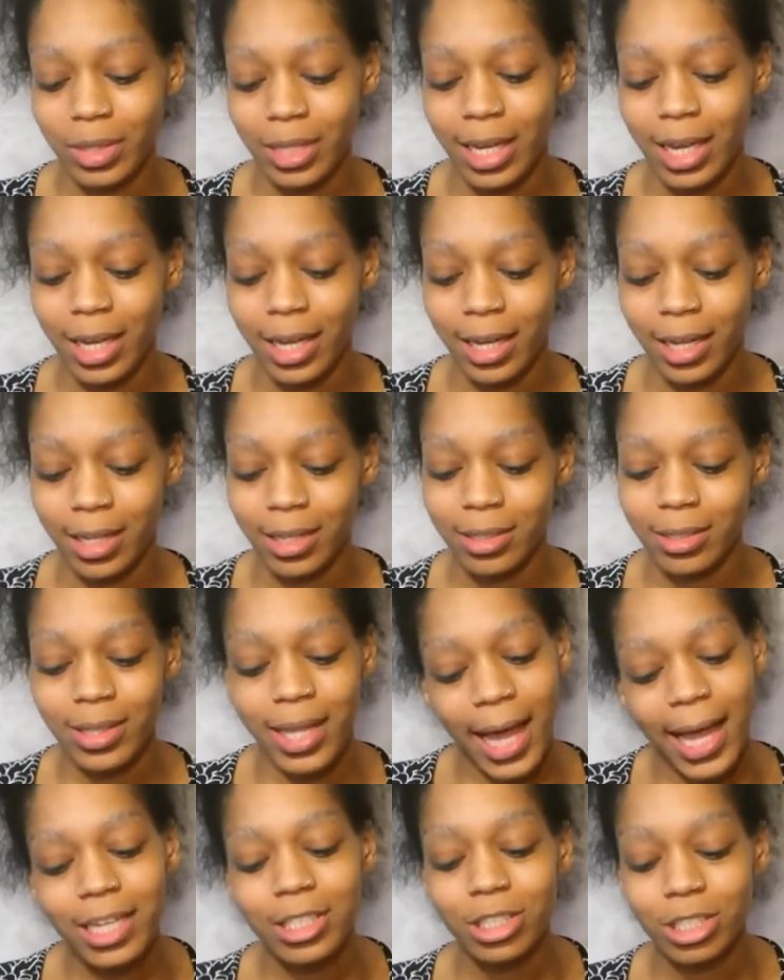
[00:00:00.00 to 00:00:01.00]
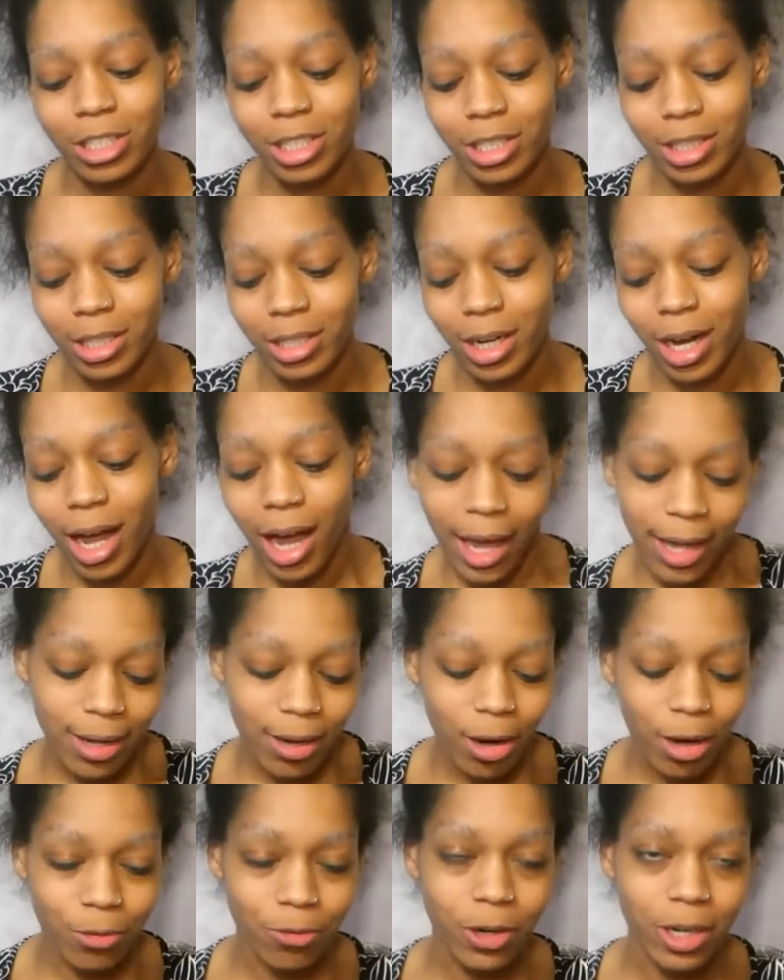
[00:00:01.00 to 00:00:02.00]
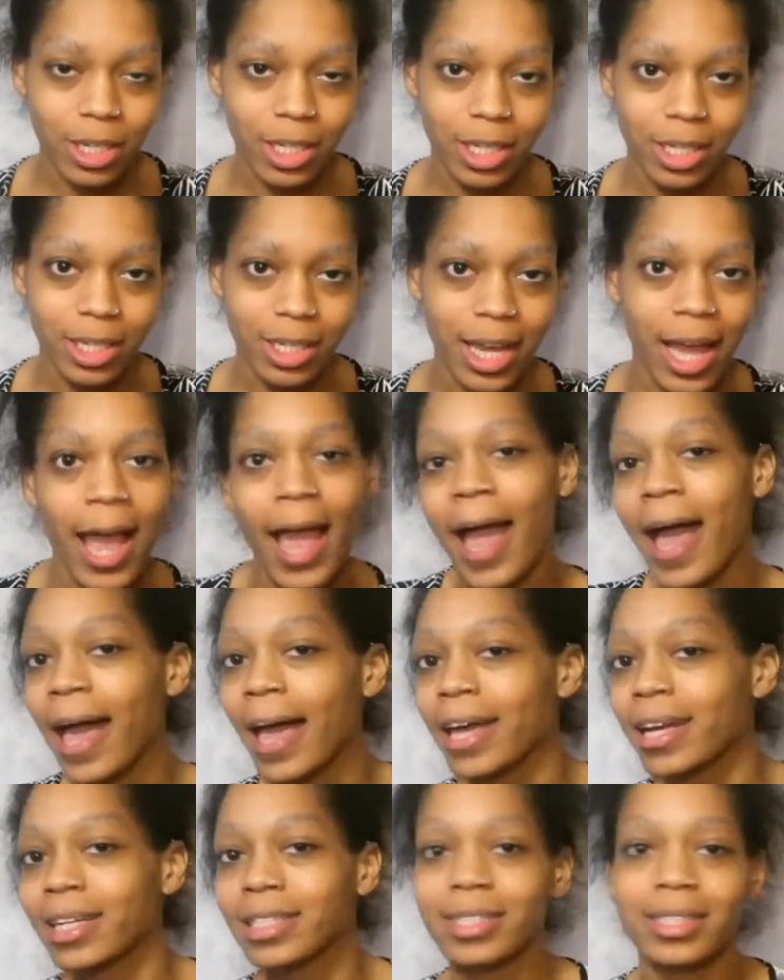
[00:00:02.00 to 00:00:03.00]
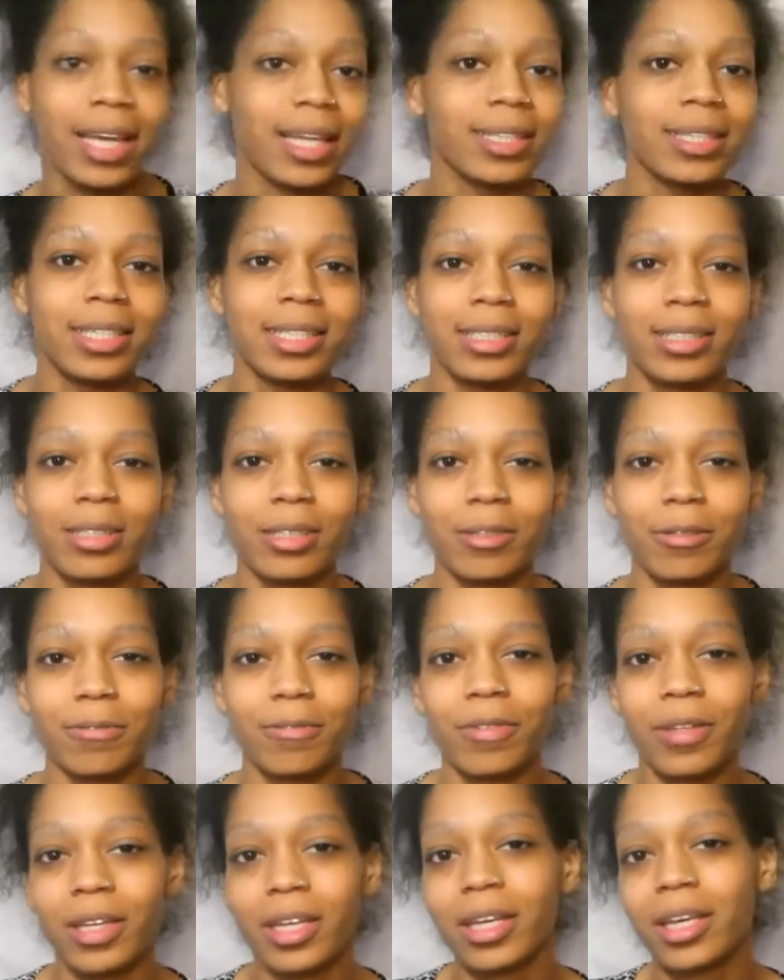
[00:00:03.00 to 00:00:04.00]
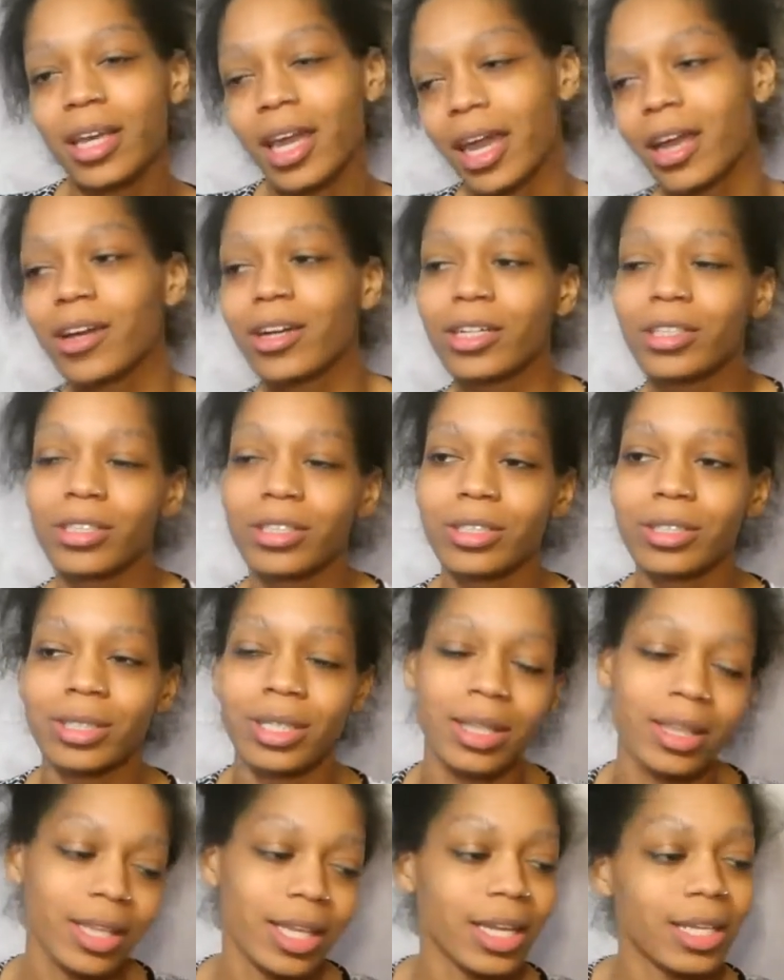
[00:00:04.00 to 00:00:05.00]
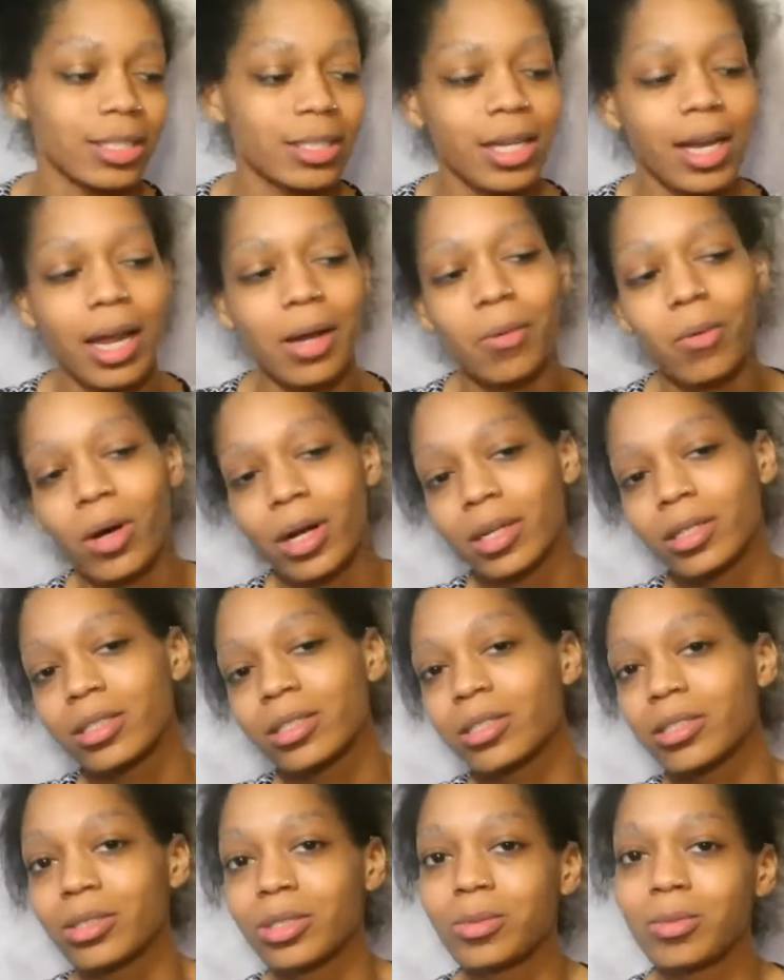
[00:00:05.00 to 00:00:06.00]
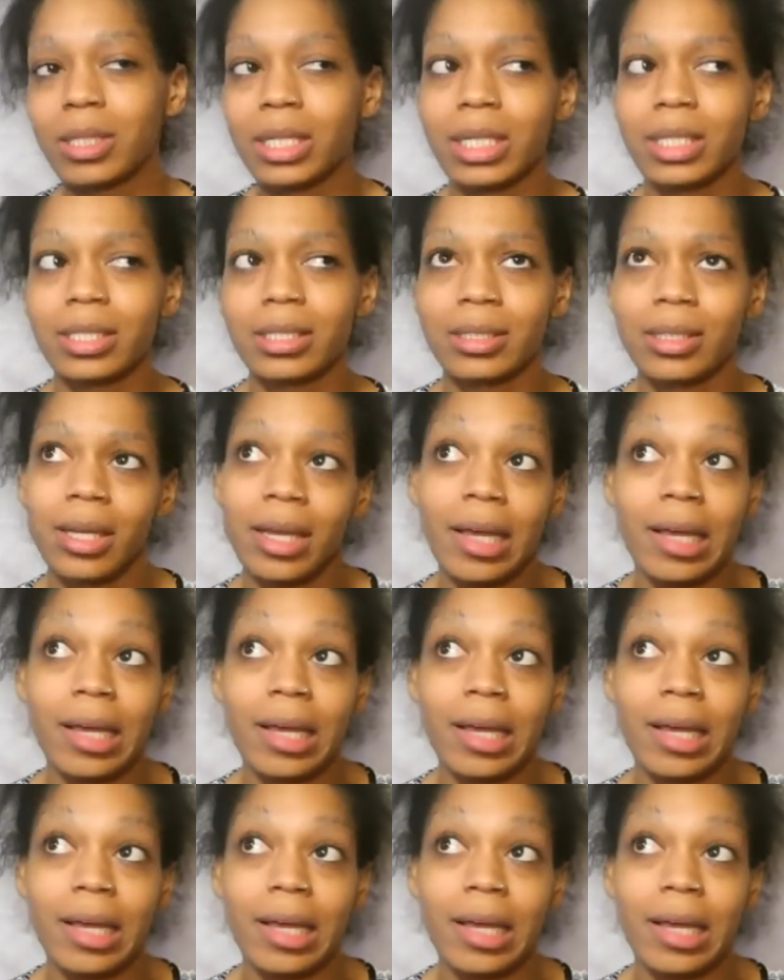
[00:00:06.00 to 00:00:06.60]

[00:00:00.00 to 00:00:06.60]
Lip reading: And last year I already had a set list of characters and things that I wanted to do, because